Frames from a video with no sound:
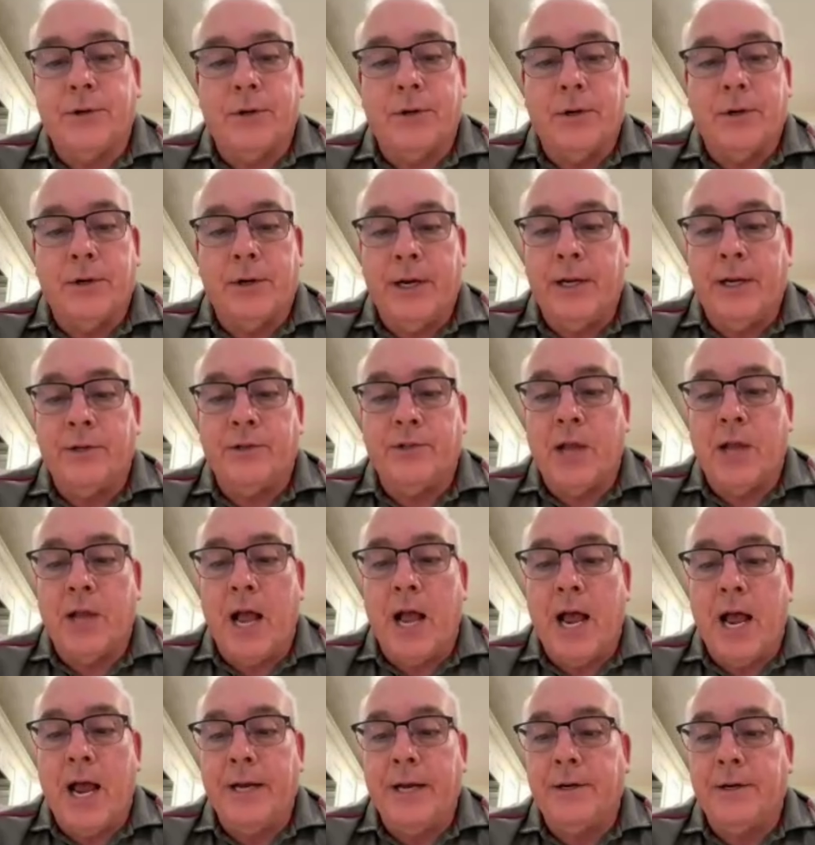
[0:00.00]
are
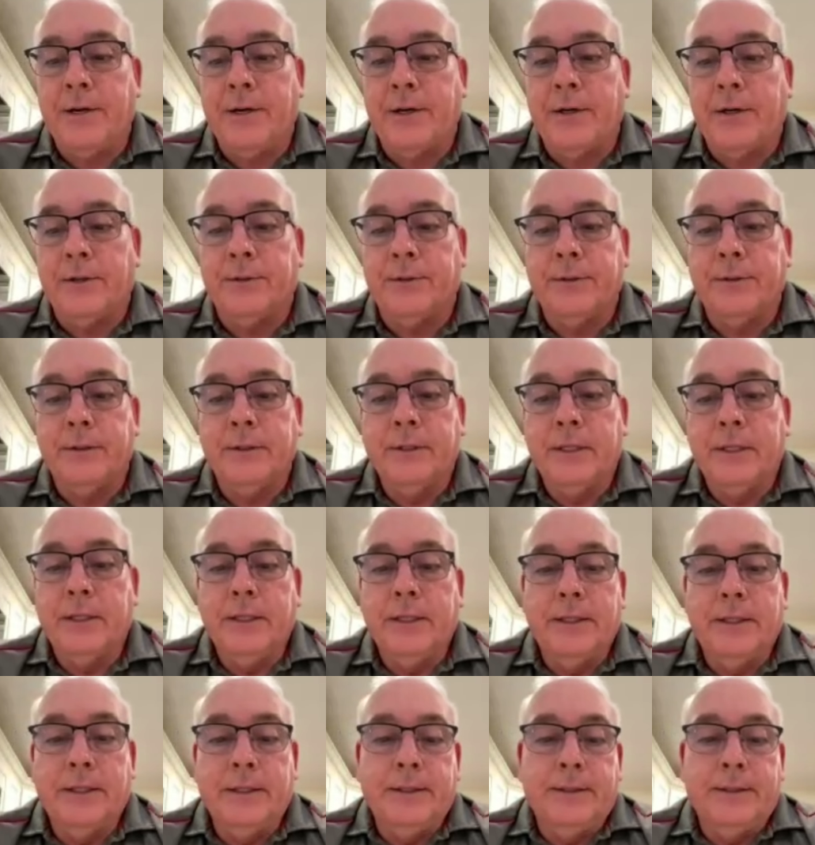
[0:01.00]
inside.
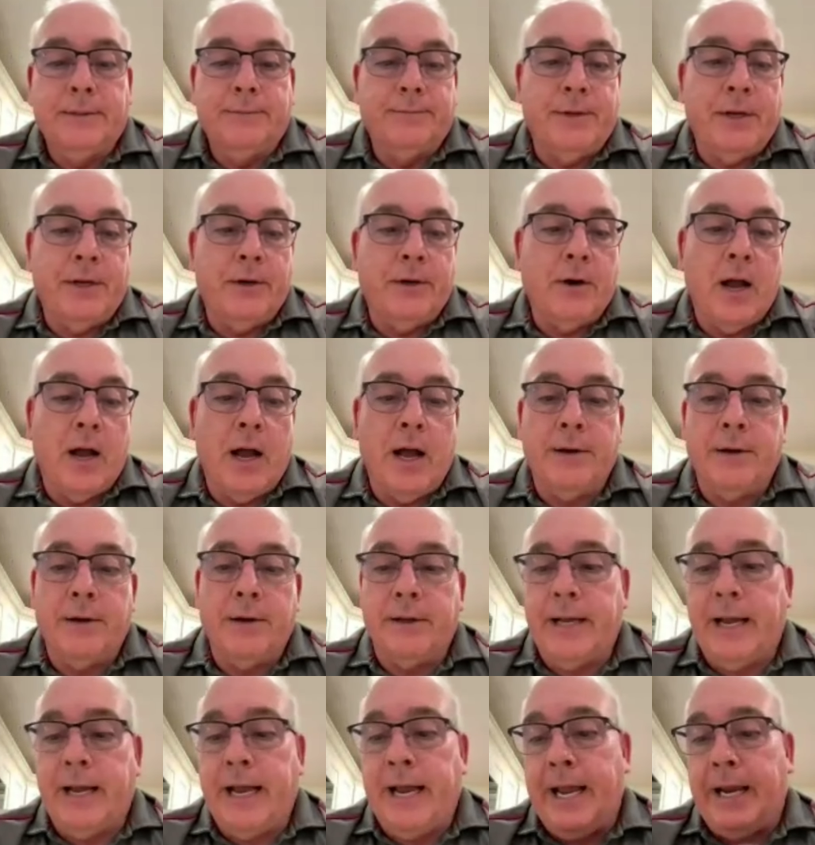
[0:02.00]
They're on
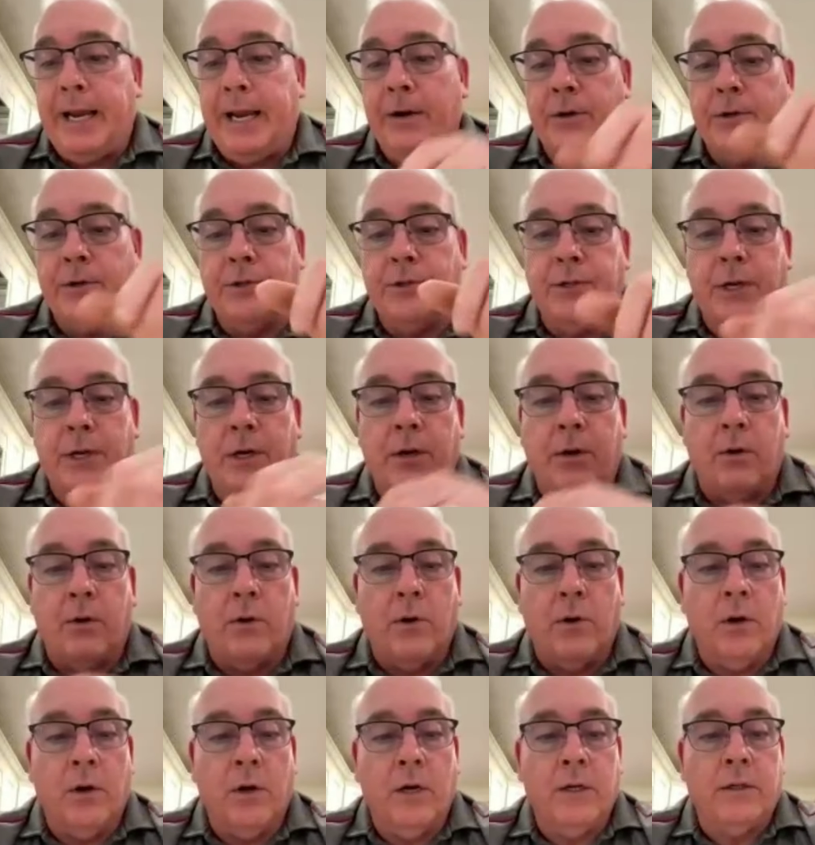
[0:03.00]
hangers,
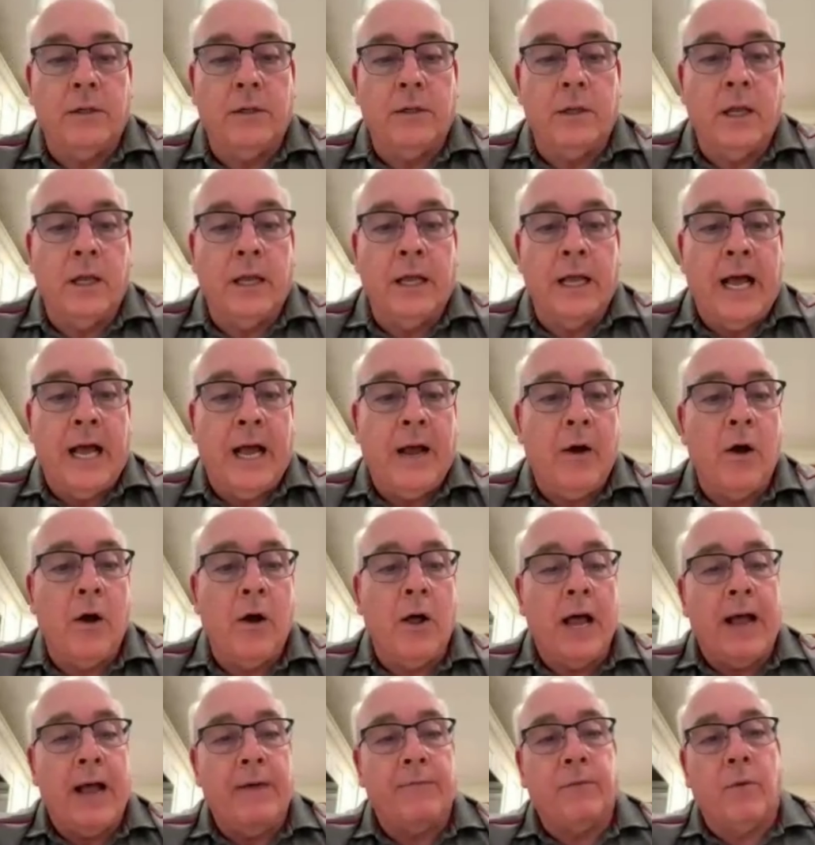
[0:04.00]
hooked. I
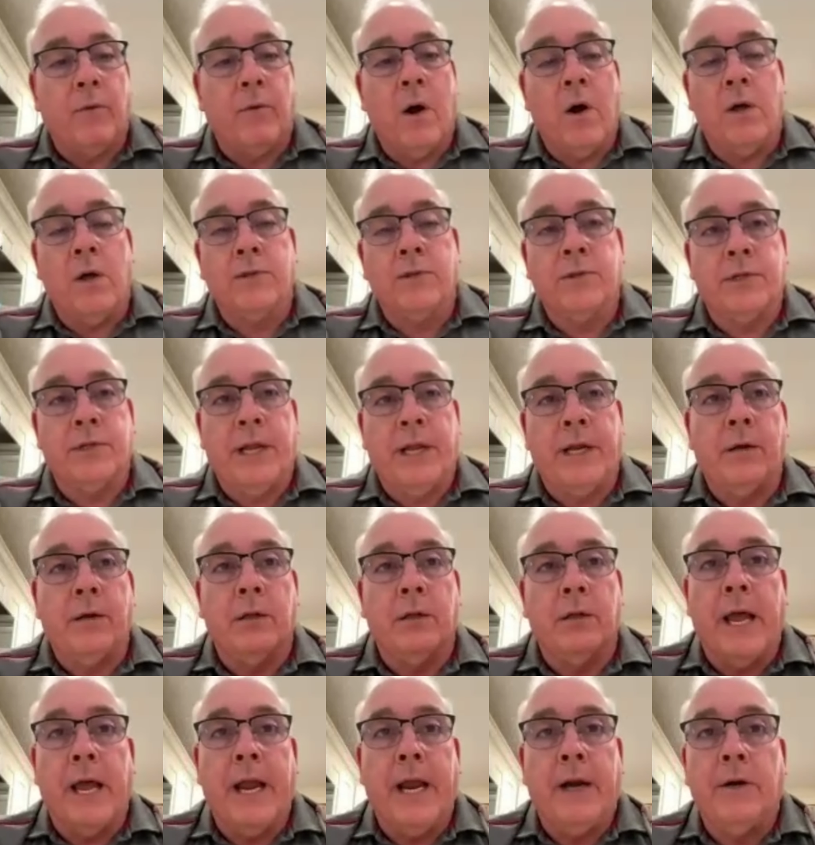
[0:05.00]
all have all
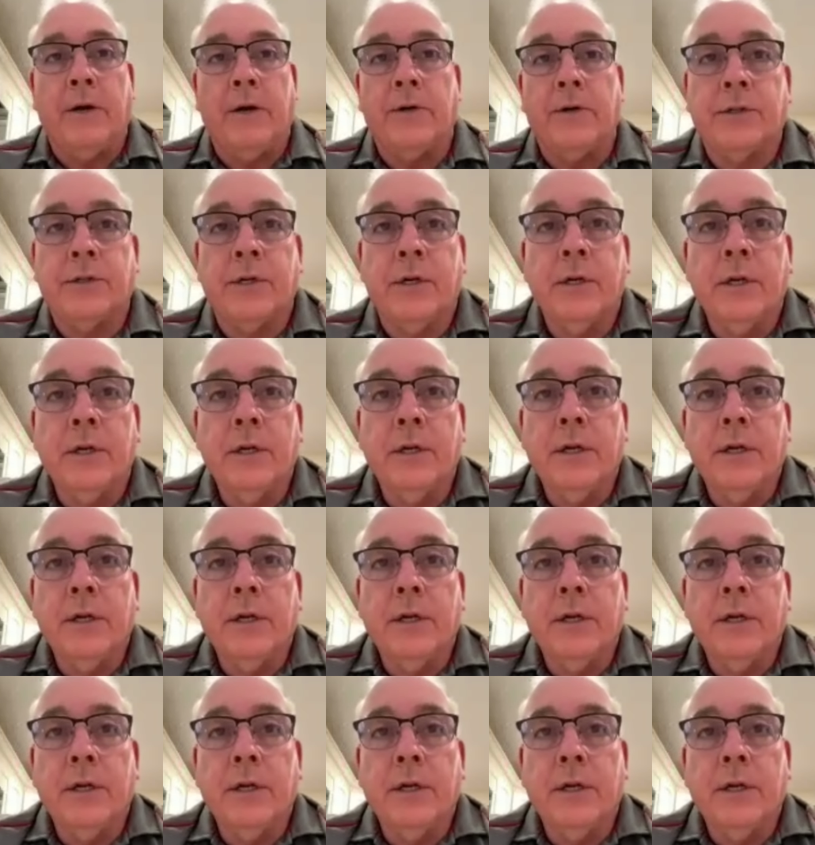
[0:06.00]
single layers.